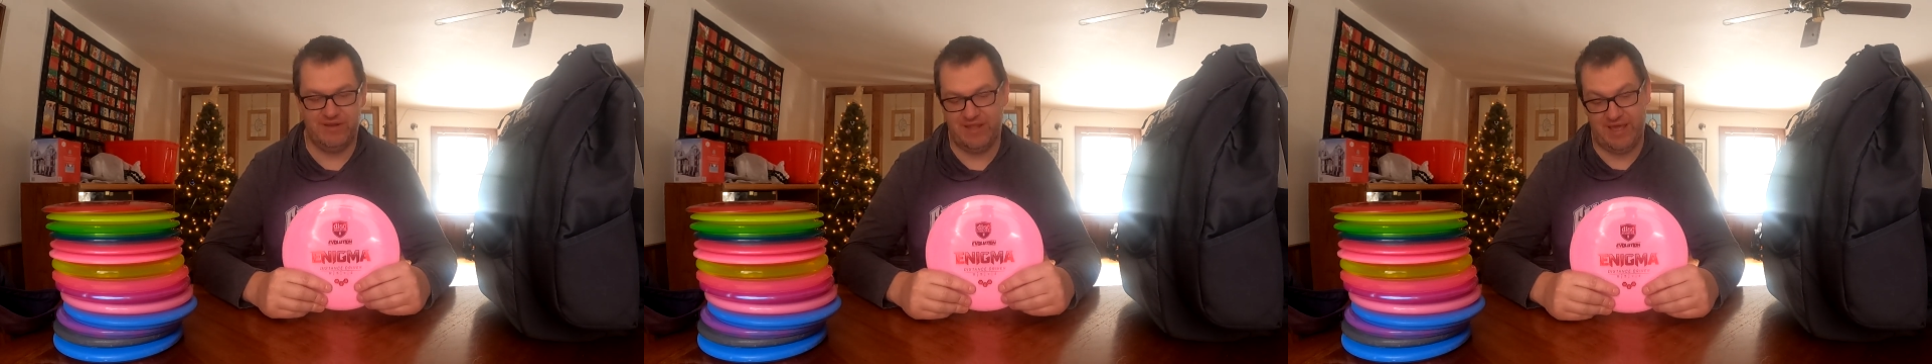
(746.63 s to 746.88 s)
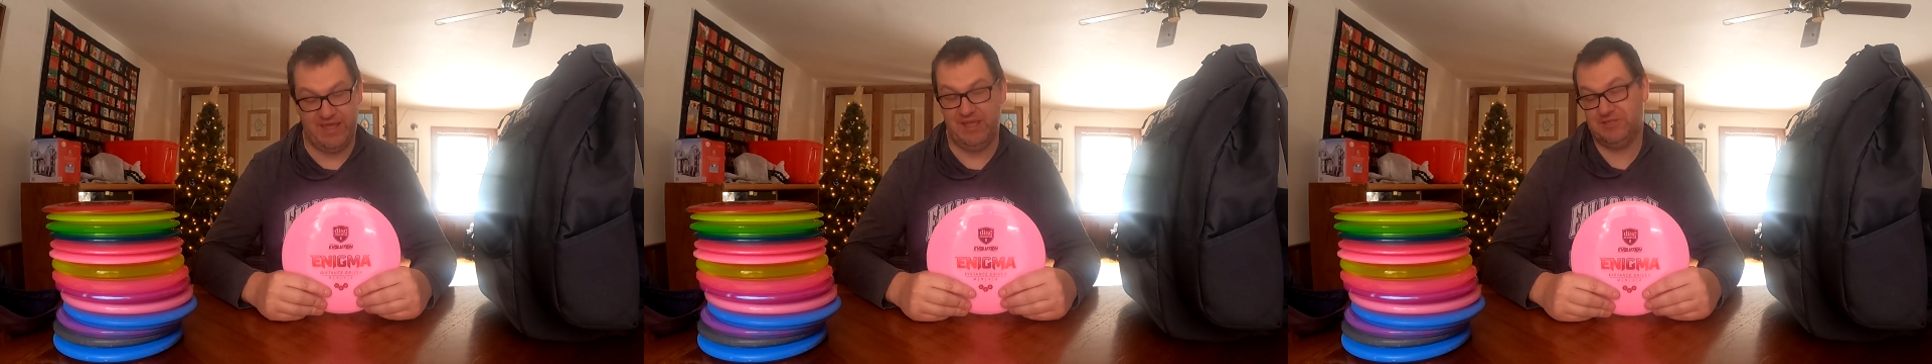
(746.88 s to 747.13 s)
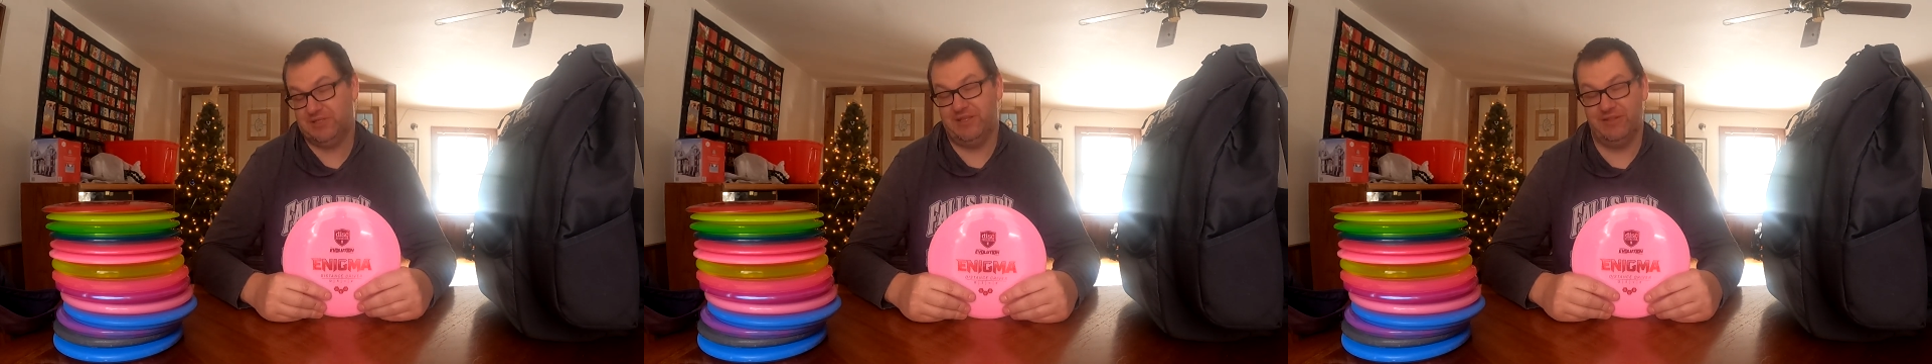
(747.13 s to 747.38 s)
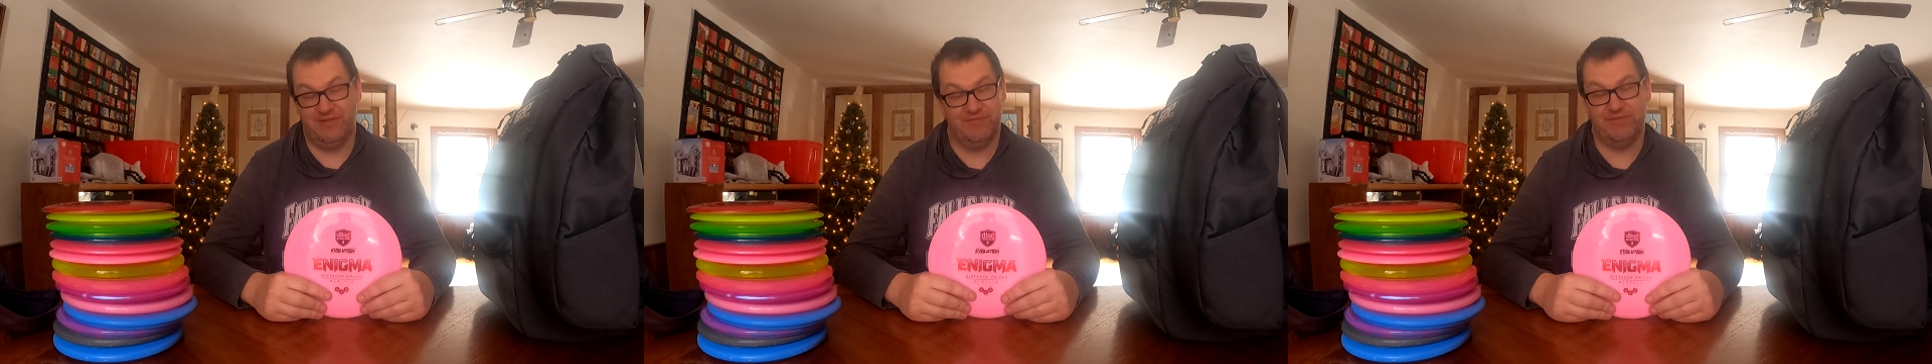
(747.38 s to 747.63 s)
and I
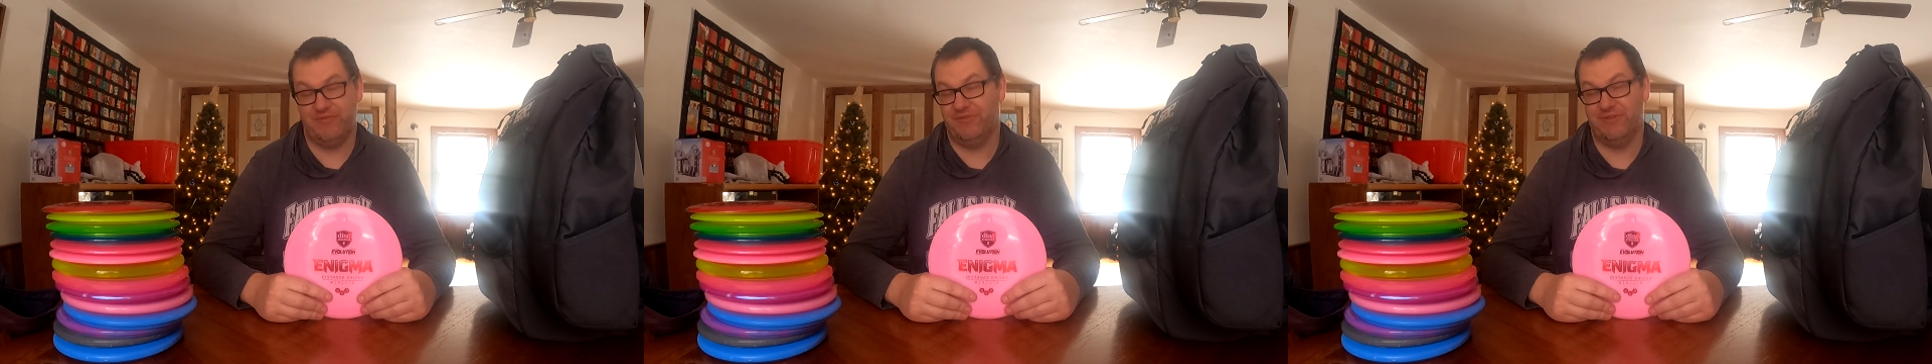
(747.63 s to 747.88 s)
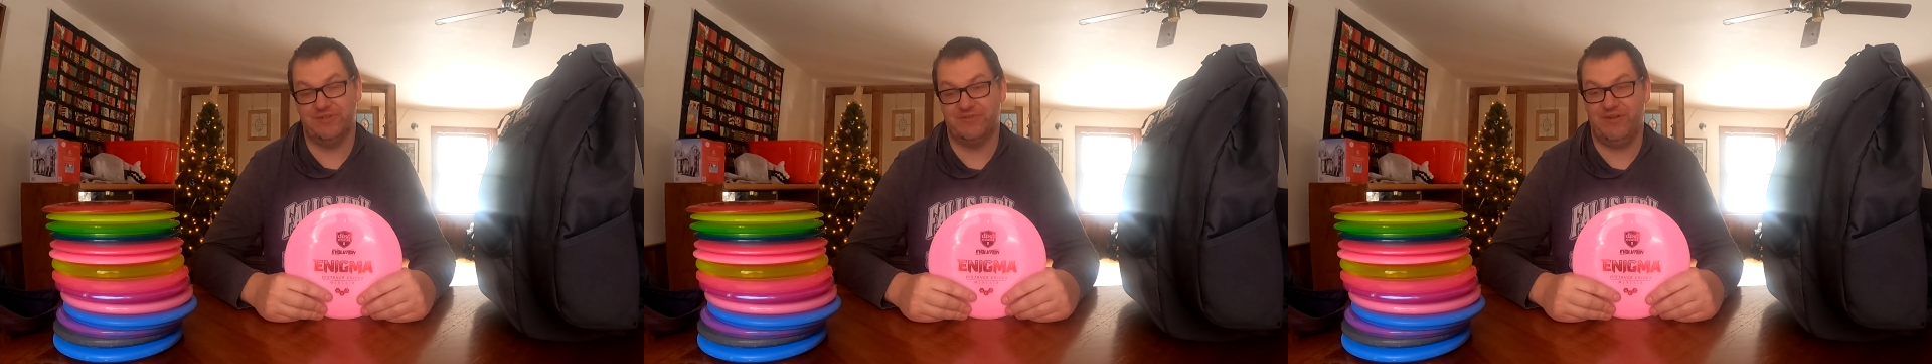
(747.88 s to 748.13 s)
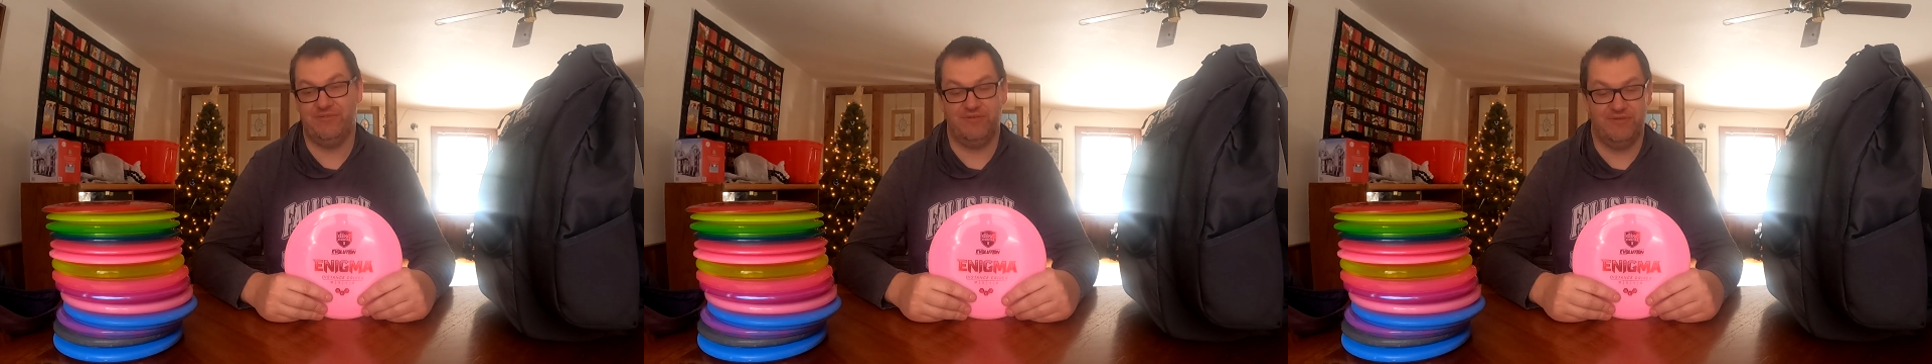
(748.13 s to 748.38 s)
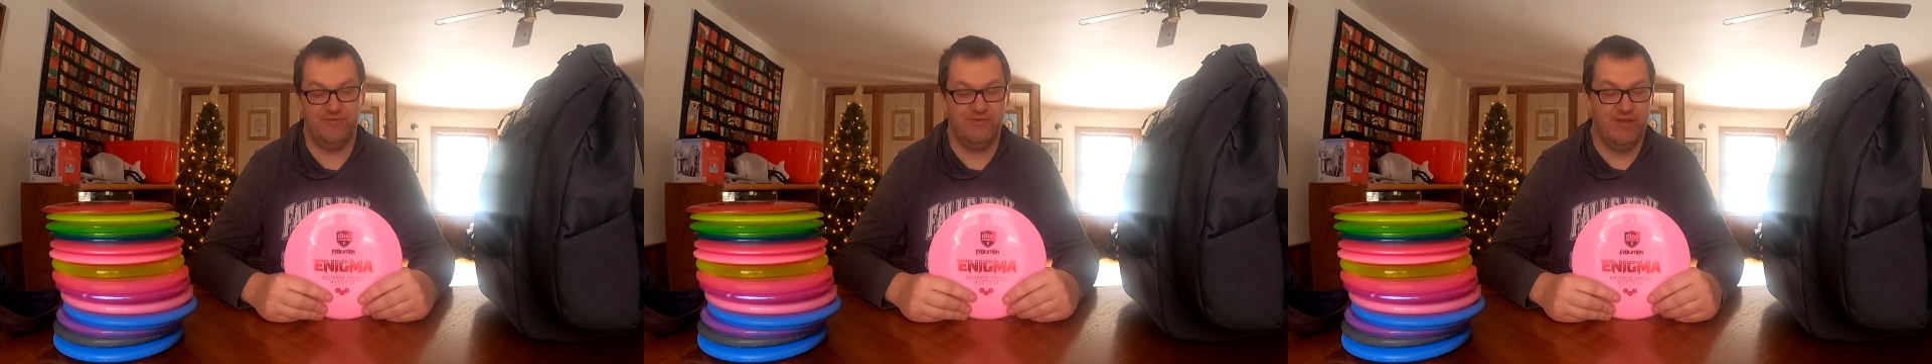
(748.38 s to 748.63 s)
actually love to throw Discraft
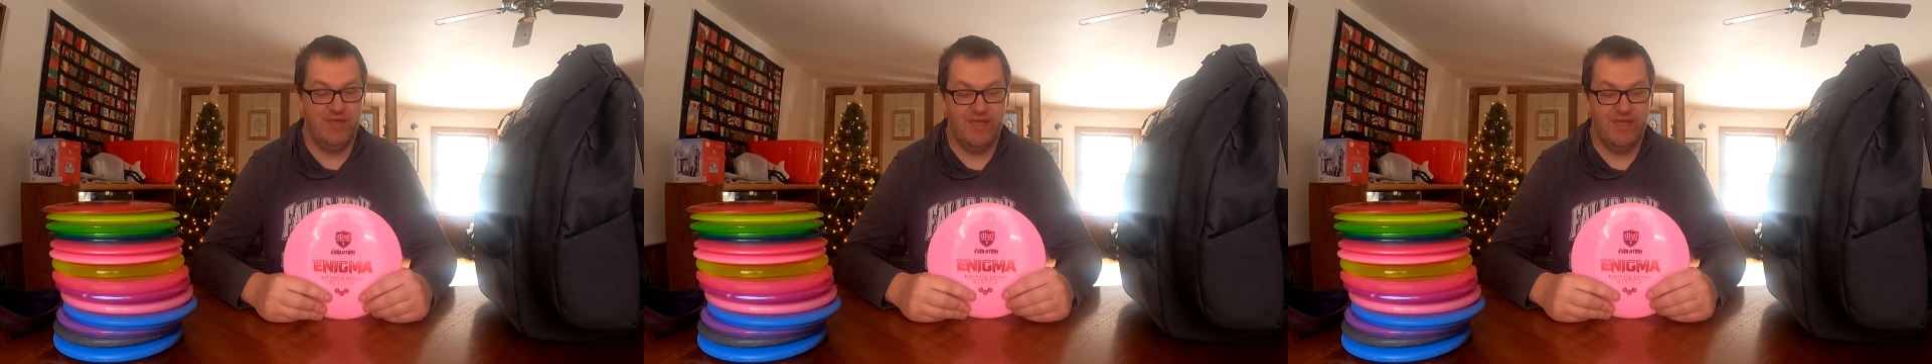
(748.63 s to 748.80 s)
too.